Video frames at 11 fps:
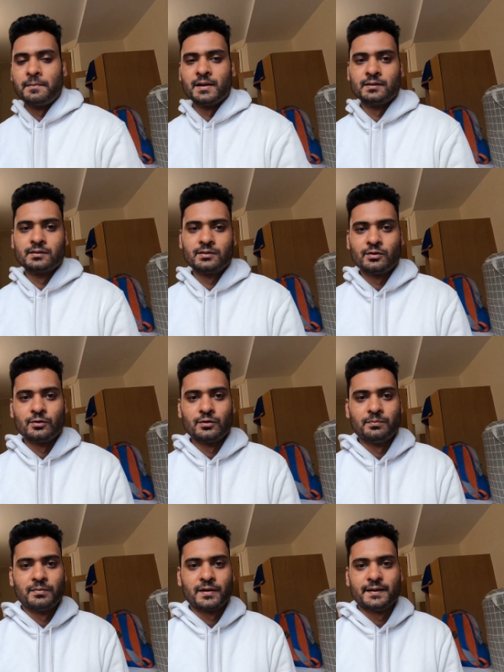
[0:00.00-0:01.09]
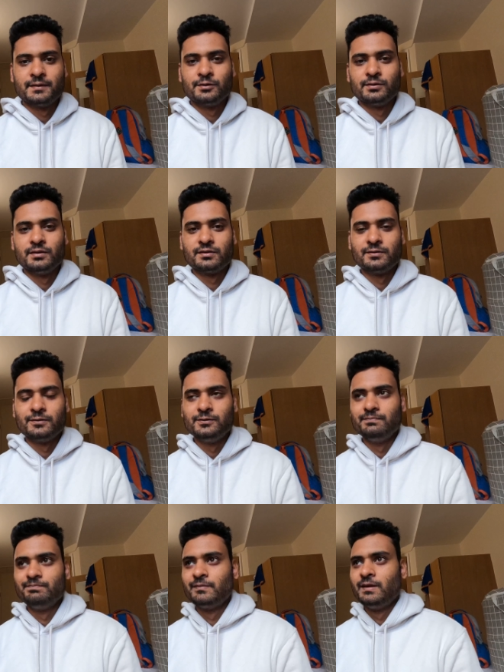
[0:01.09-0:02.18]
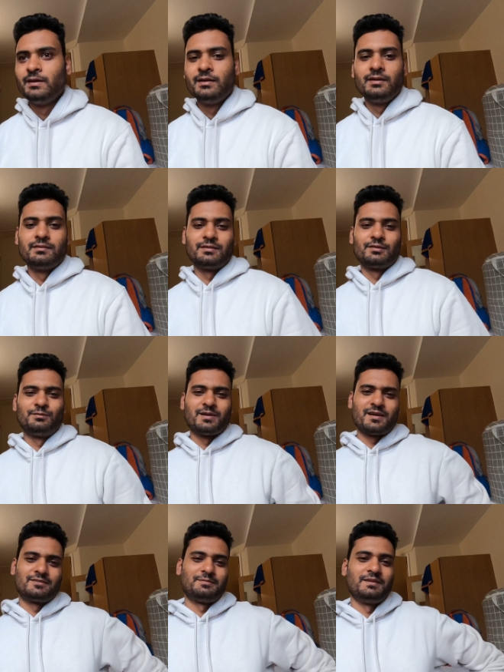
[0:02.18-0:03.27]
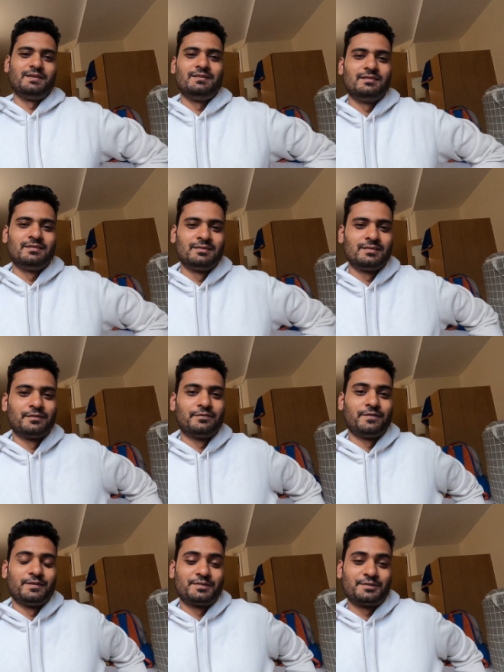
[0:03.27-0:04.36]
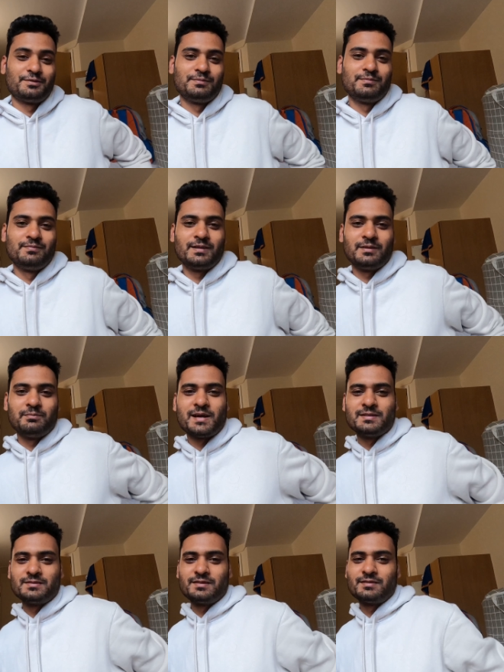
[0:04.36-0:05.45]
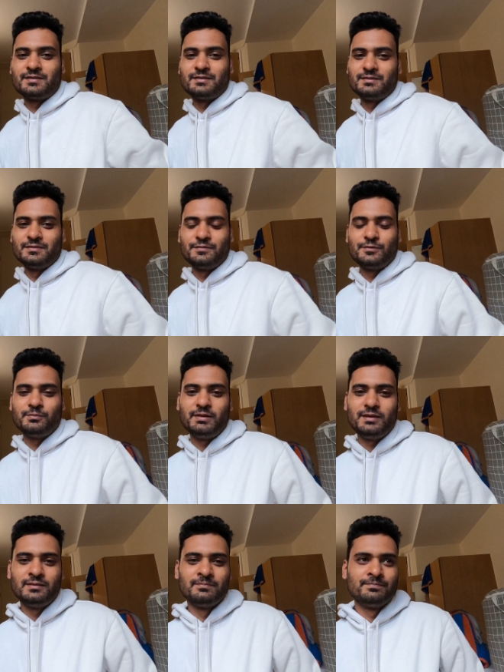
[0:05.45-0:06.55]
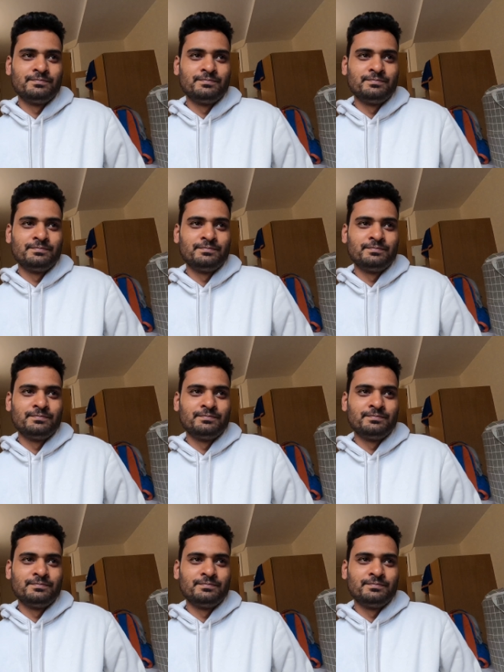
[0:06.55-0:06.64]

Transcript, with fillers: bid goodbye to this room this room has been the first room in Manchester for me